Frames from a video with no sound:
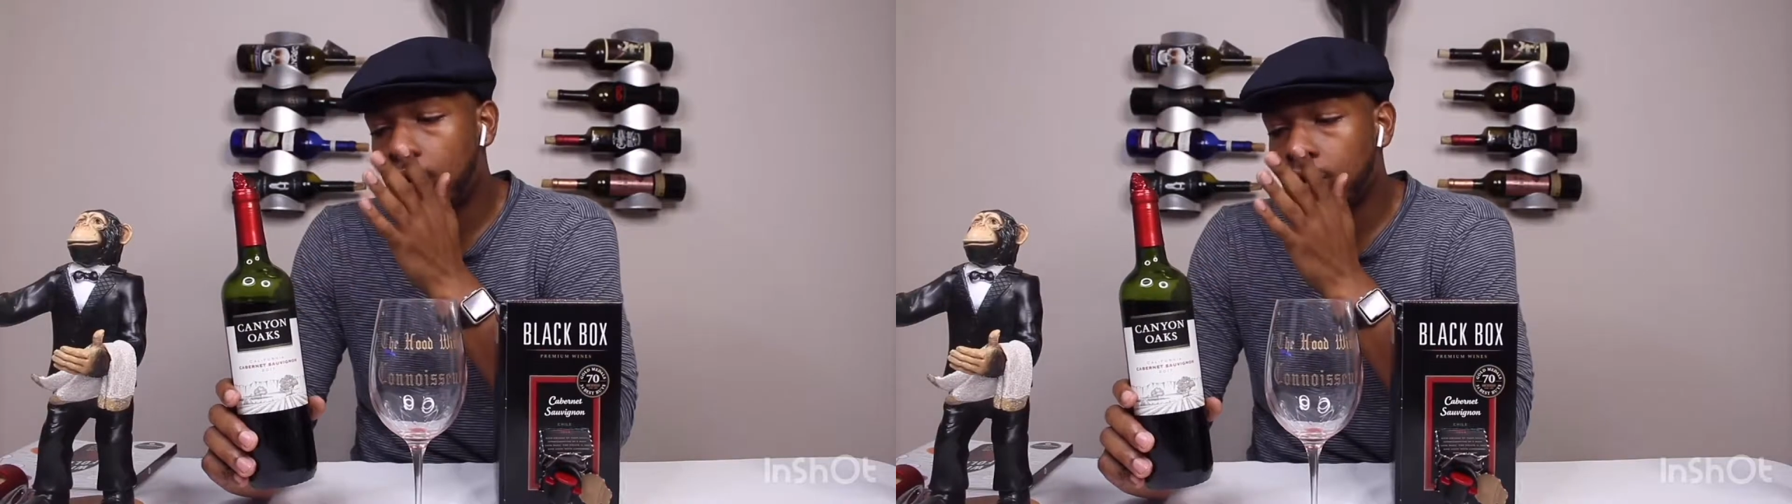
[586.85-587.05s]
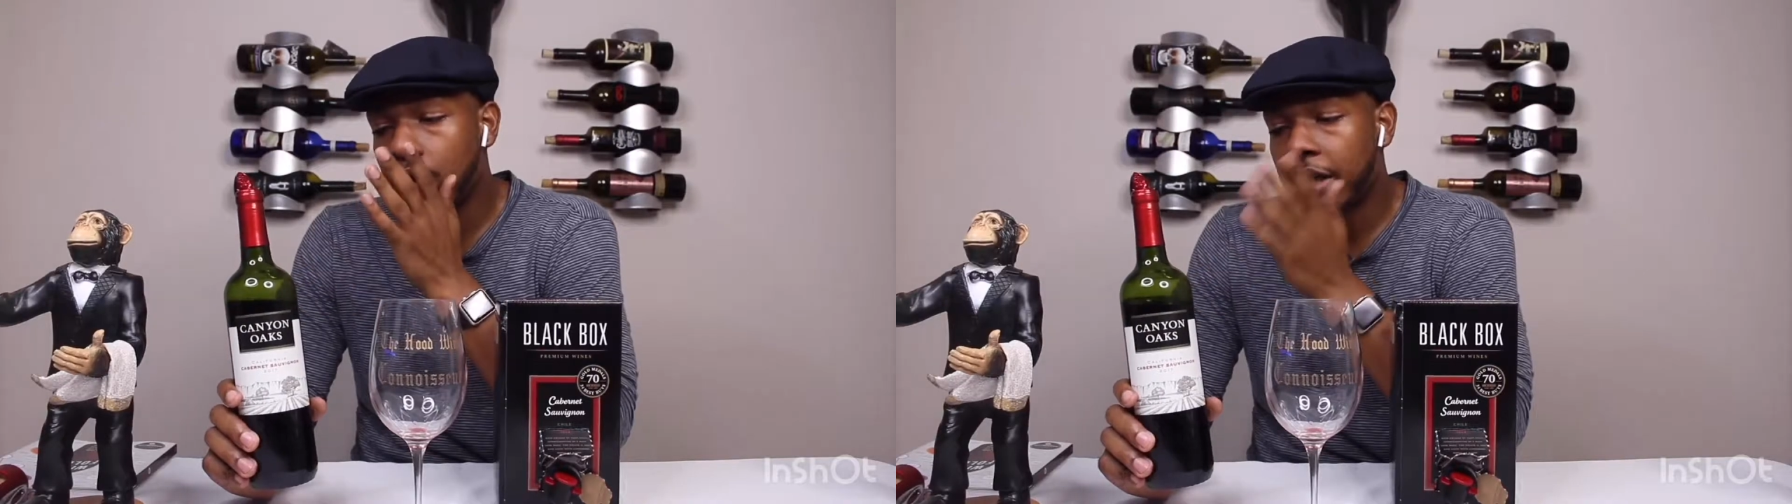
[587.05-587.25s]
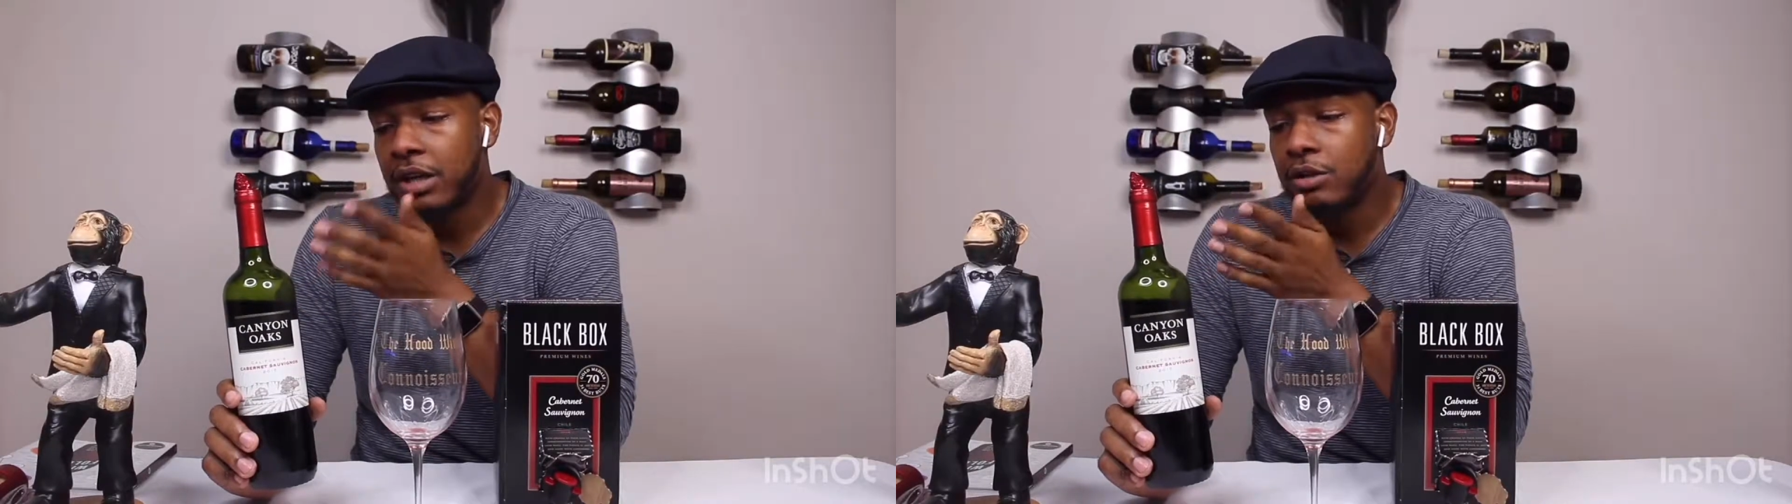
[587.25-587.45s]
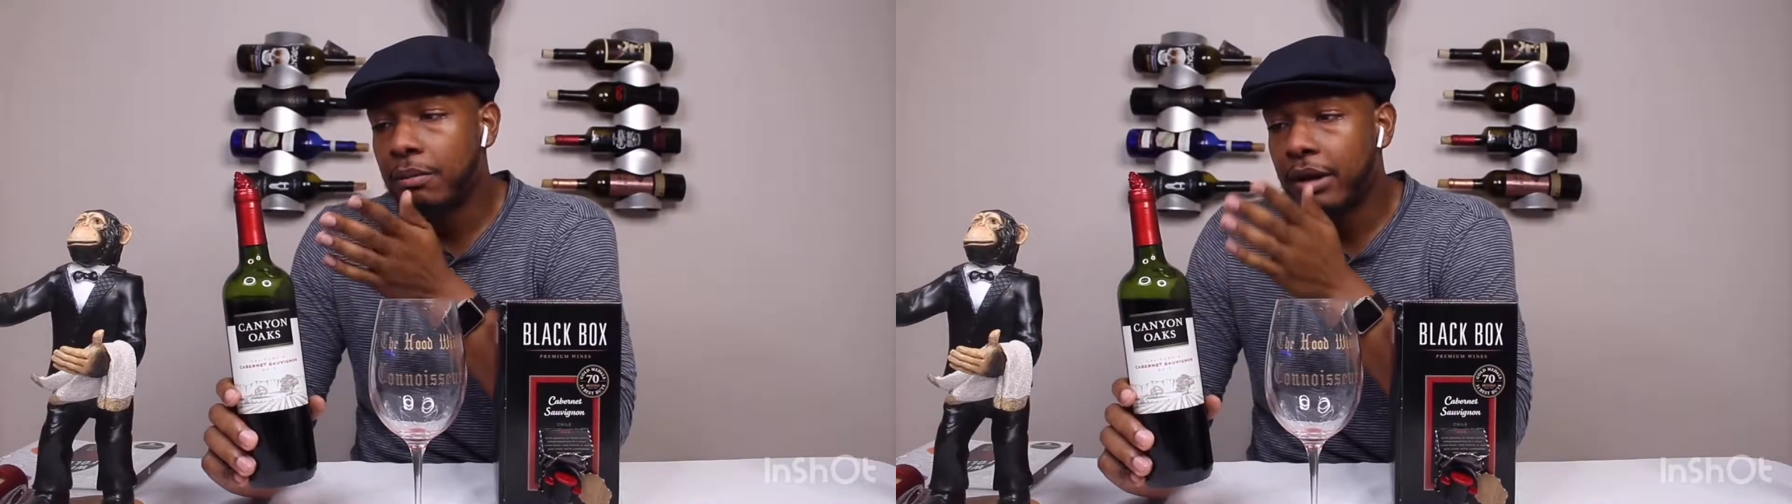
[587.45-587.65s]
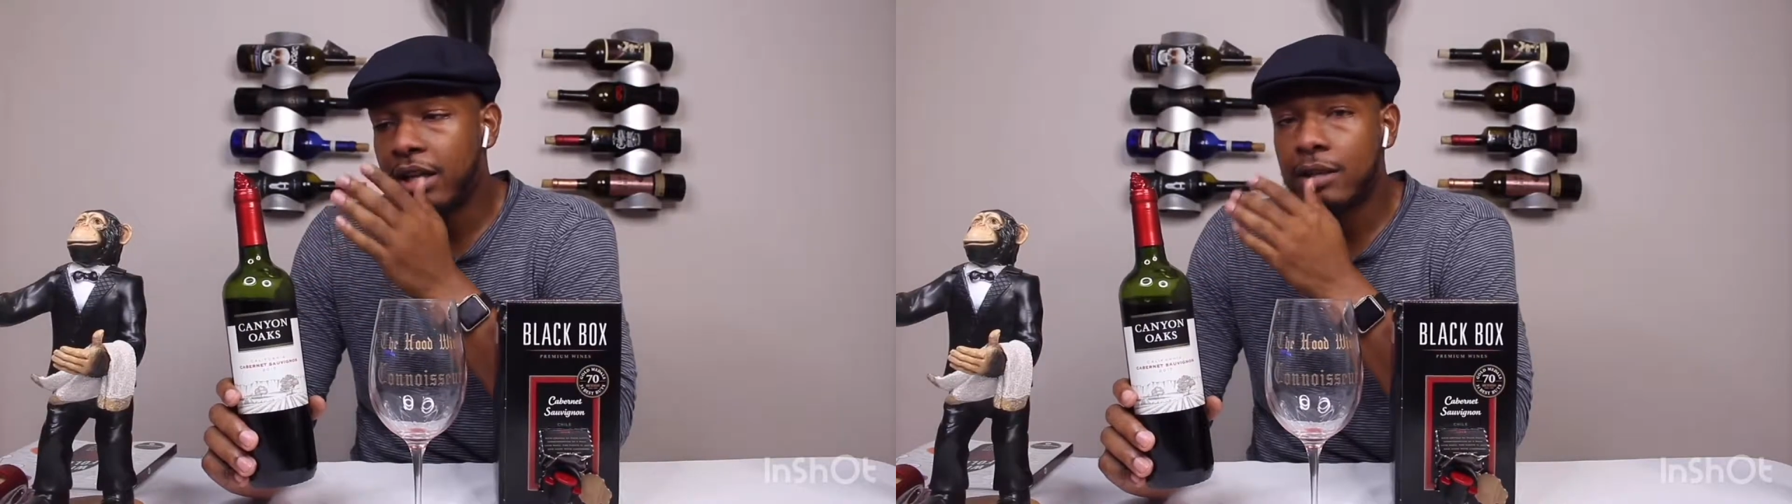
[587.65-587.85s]
so they get you
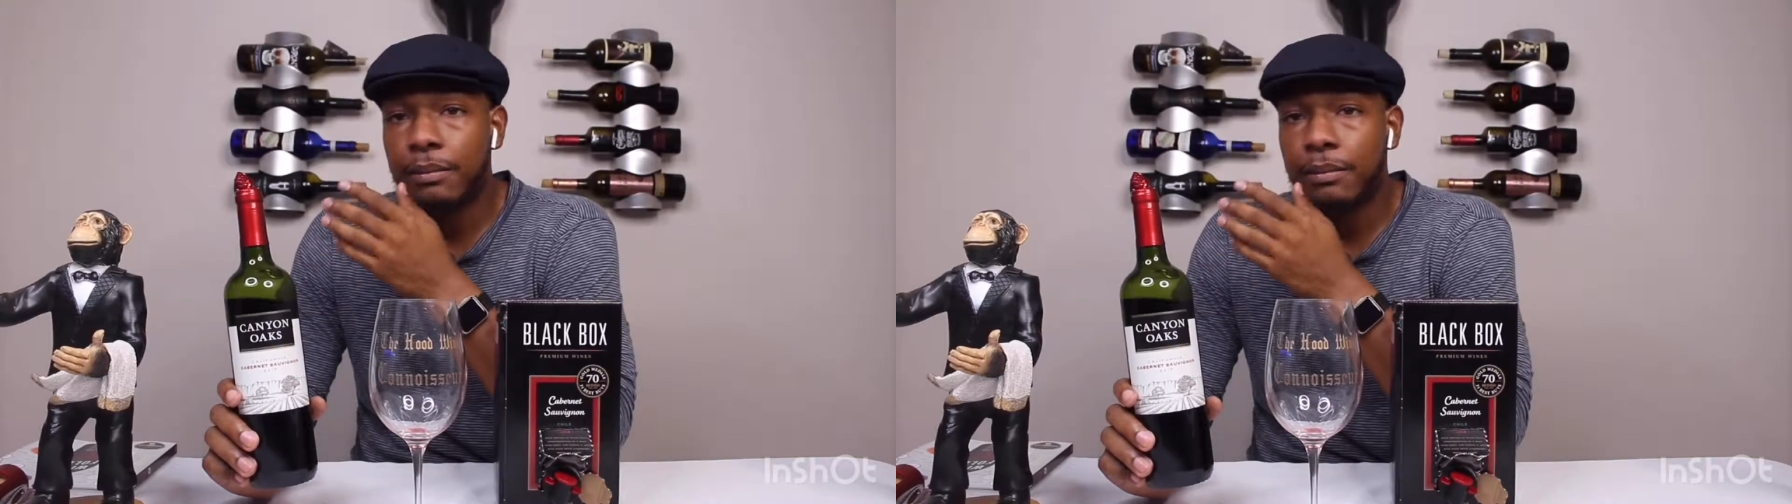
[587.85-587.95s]
buzzed,